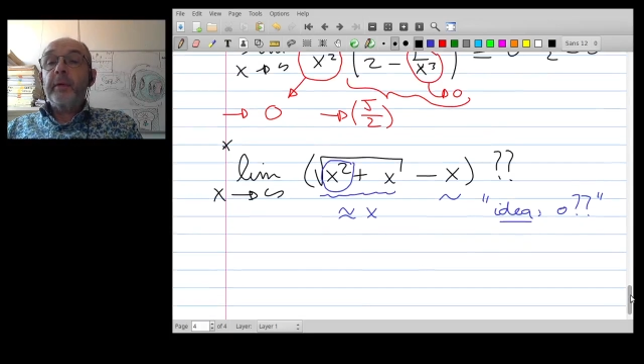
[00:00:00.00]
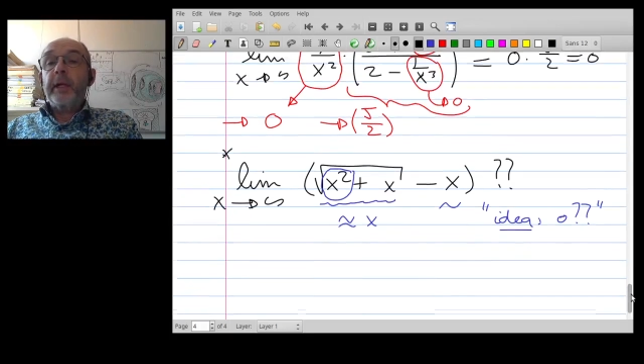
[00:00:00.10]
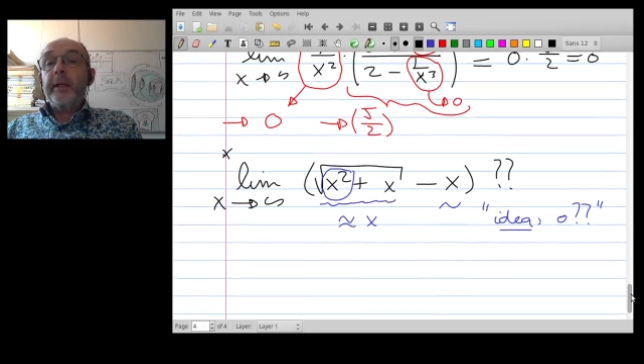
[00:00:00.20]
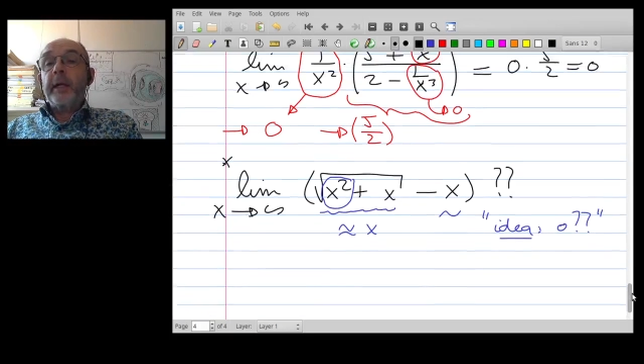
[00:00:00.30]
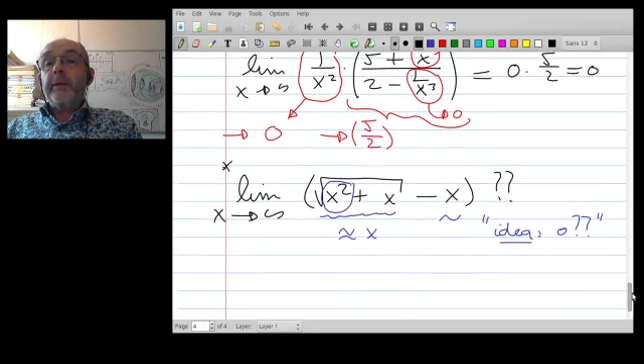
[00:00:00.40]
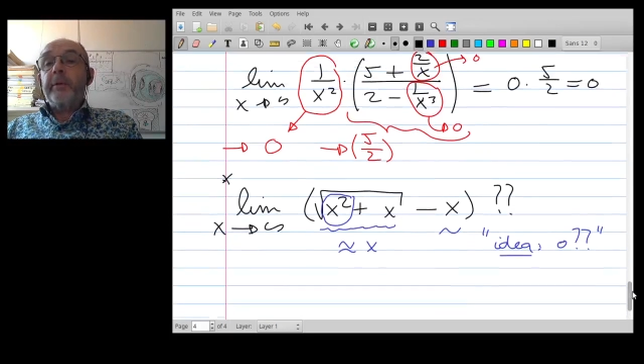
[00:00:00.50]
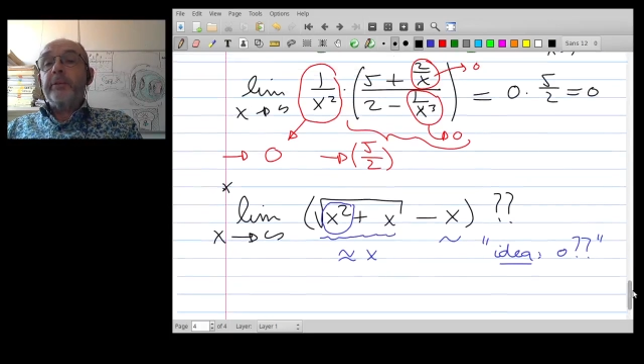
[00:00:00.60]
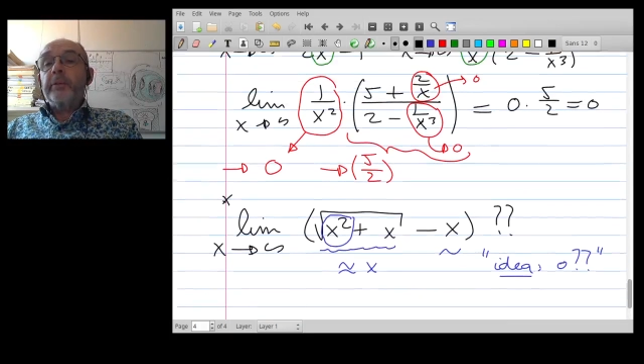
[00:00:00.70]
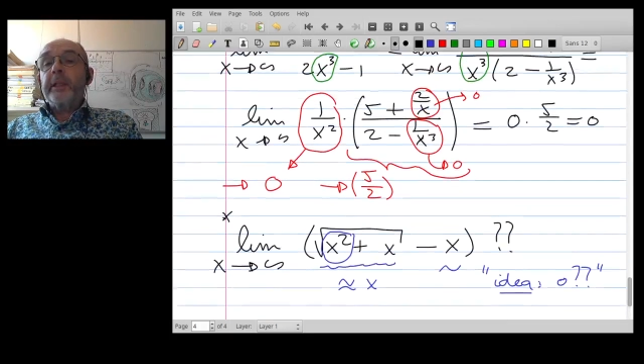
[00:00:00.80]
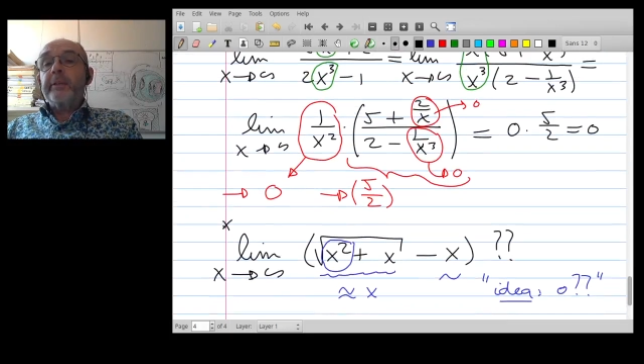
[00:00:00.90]
I want to
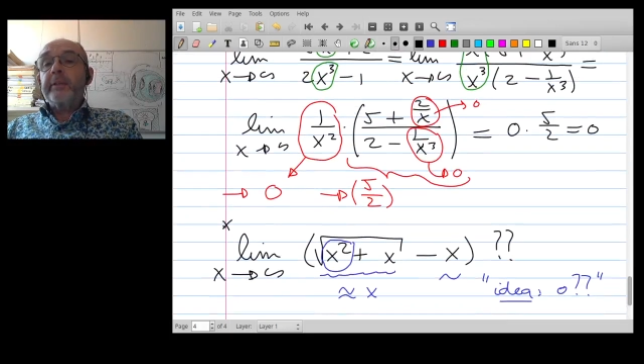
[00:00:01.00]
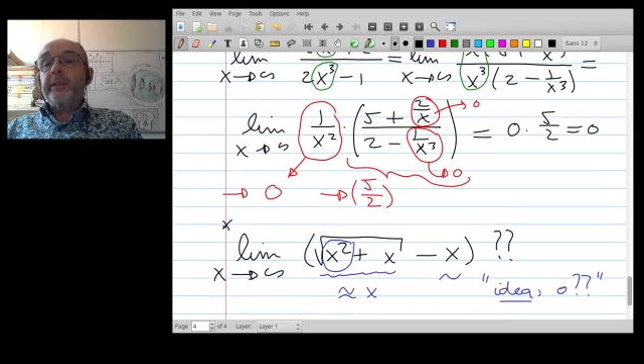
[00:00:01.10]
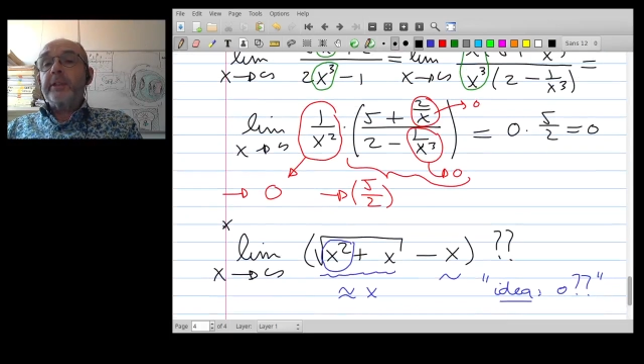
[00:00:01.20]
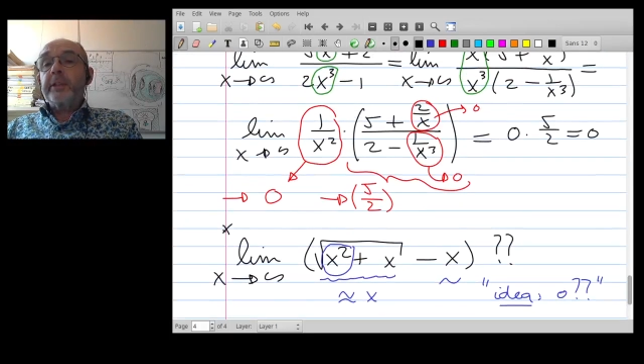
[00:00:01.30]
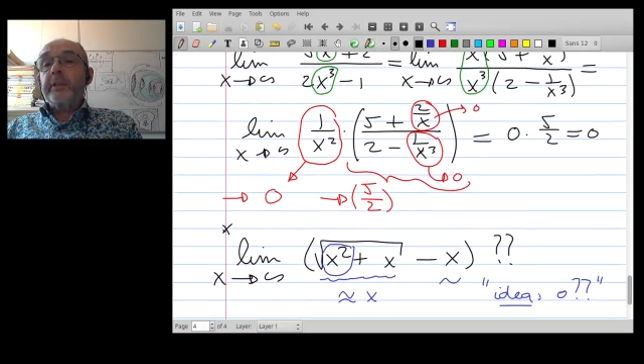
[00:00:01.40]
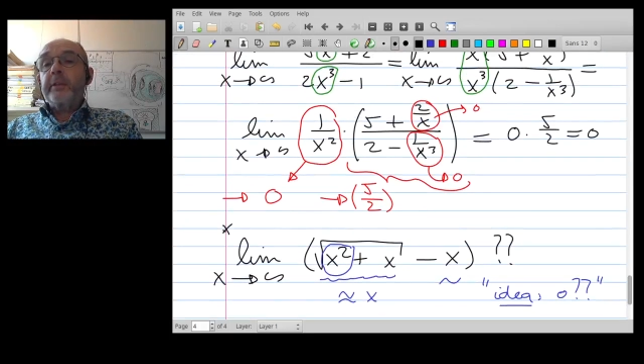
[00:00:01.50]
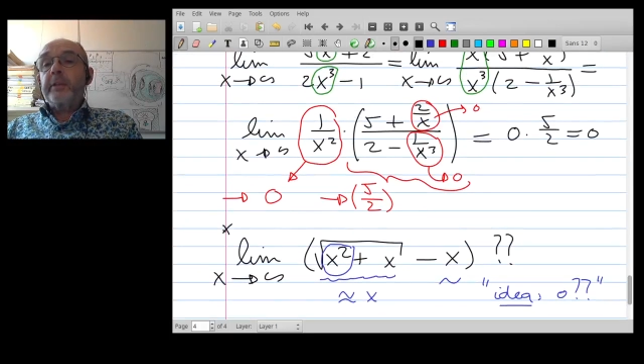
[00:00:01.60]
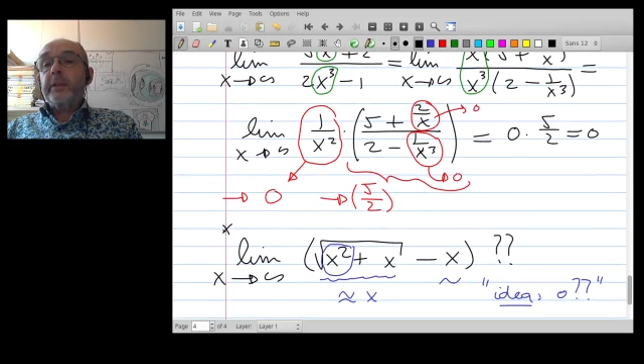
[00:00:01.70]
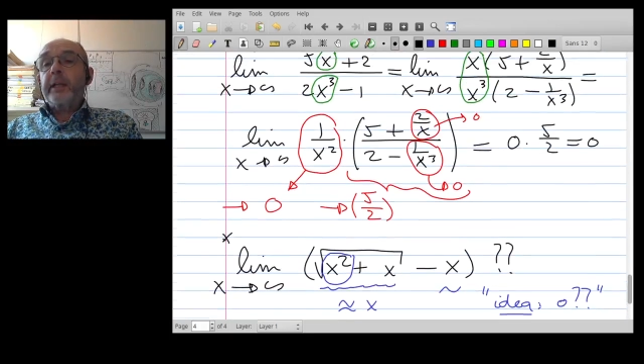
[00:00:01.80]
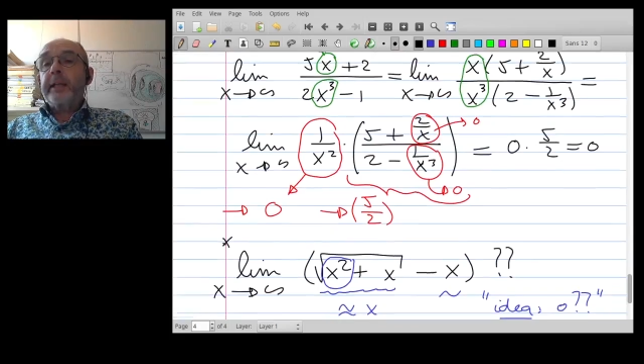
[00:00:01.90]
get
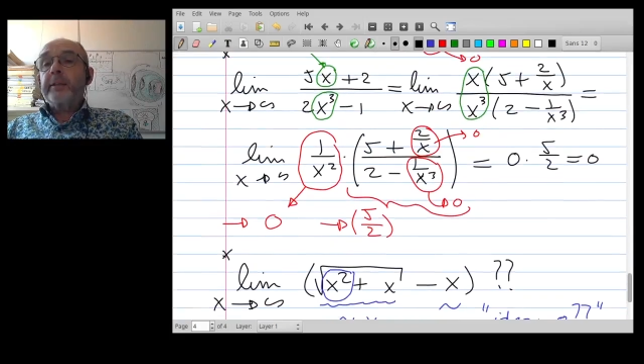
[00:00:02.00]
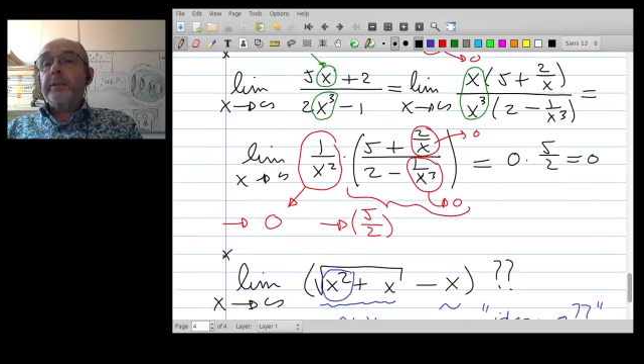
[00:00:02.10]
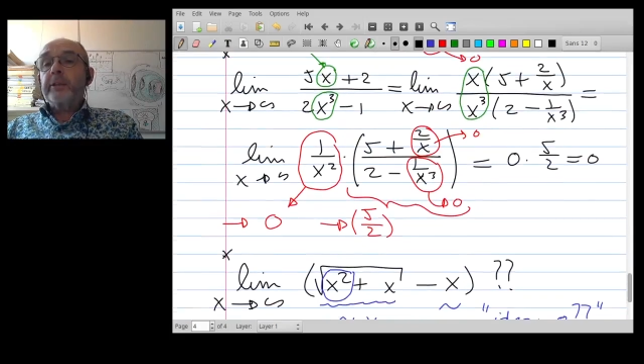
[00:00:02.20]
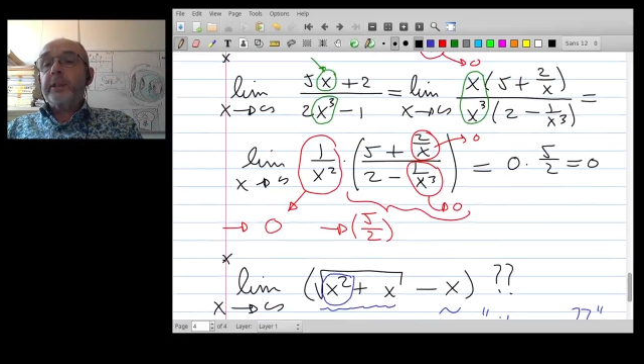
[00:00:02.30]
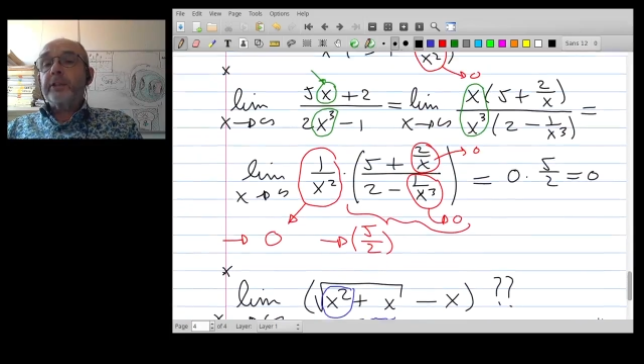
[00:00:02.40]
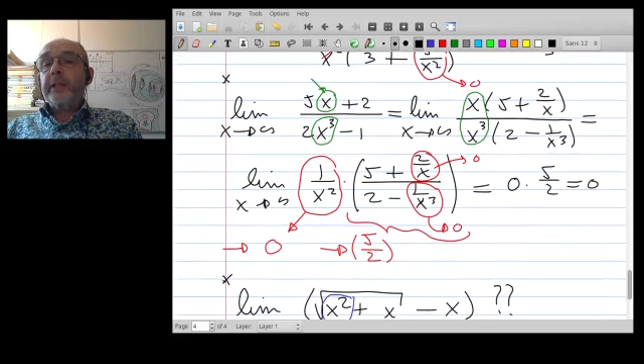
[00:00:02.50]
such